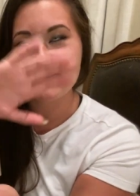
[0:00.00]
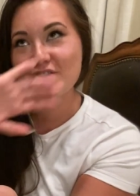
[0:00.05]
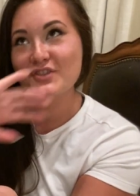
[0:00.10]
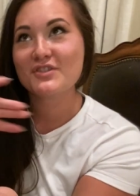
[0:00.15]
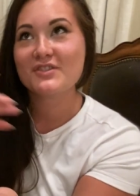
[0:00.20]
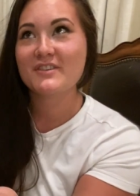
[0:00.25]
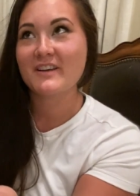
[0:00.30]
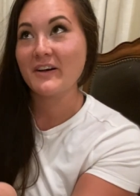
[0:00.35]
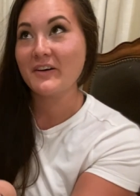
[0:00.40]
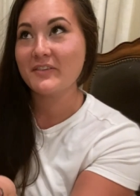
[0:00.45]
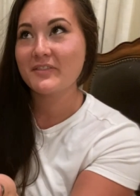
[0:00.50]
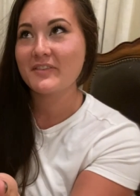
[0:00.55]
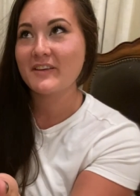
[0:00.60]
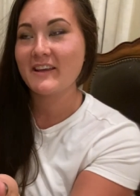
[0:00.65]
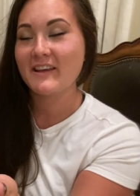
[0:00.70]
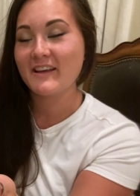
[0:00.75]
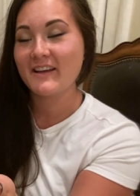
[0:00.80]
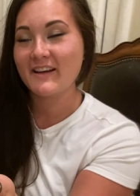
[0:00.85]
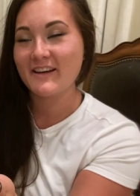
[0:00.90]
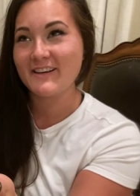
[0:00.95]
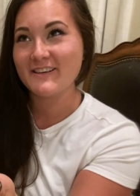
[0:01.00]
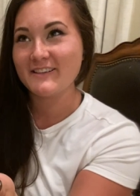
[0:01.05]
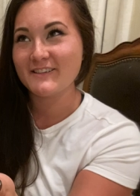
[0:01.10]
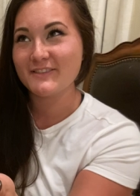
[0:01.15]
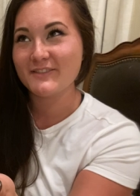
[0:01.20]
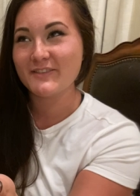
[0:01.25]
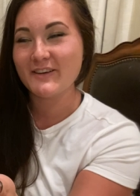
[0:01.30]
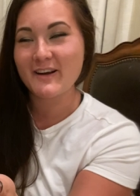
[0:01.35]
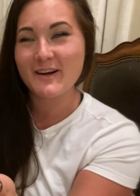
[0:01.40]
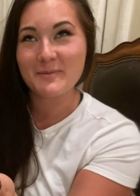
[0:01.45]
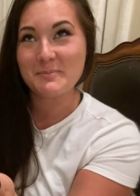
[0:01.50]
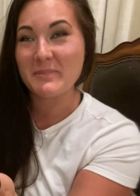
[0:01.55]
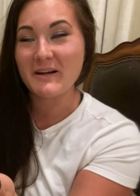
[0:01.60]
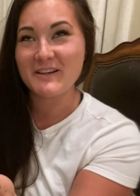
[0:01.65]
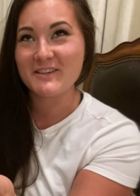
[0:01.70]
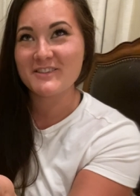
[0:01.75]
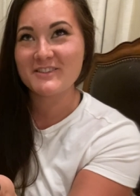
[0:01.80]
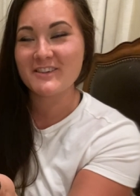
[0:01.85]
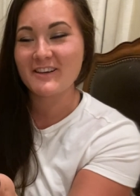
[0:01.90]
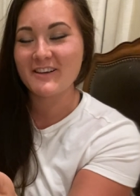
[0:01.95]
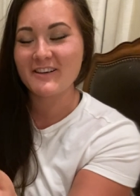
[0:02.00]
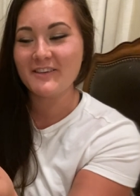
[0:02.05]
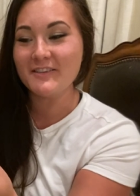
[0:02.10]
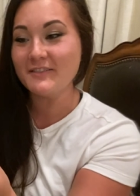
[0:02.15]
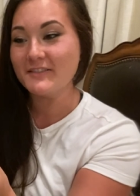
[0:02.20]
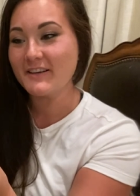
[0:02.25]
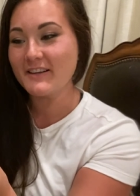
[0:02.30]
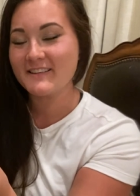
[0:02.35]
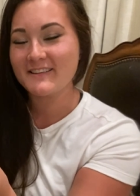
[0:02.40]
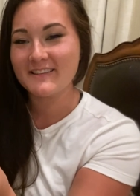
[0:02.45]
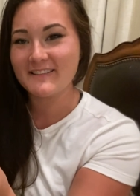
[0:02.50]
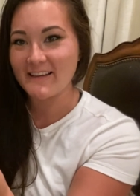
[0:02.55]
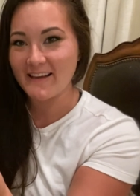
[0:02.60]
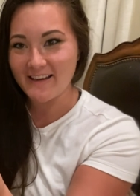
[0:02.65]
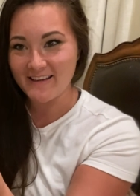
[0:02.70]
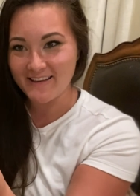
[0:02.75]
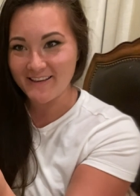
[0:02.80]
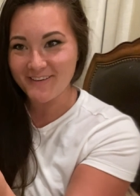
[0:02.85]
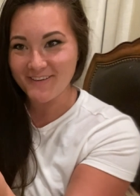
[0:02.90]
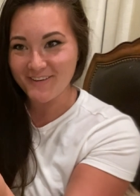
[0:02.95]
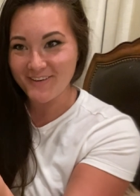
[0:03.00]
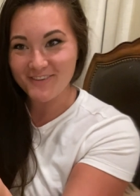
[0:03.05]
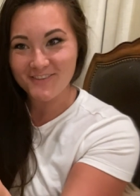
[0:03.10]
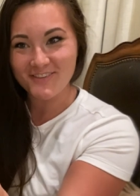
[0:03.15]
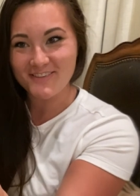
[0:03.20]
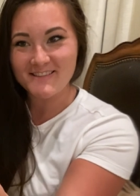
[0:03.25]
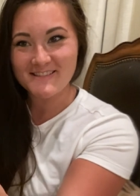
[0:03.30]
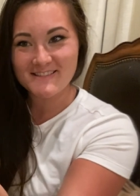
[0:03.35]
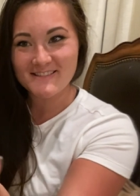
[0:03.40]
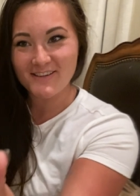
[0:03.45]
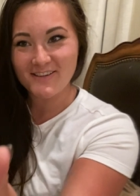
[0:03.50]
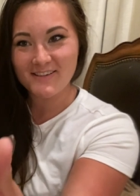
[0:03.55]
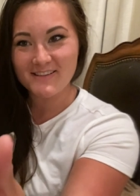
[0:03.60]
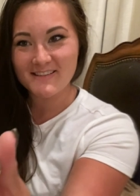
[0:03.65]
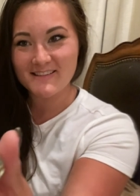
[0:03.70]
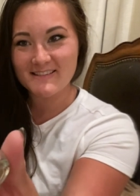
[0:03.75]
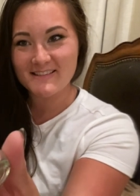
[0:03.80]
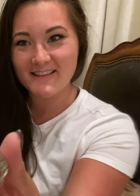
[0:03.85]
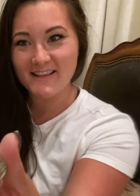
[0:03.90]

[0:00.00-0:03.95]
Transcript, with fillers: shelfie of a bunch of tiny Compton salts?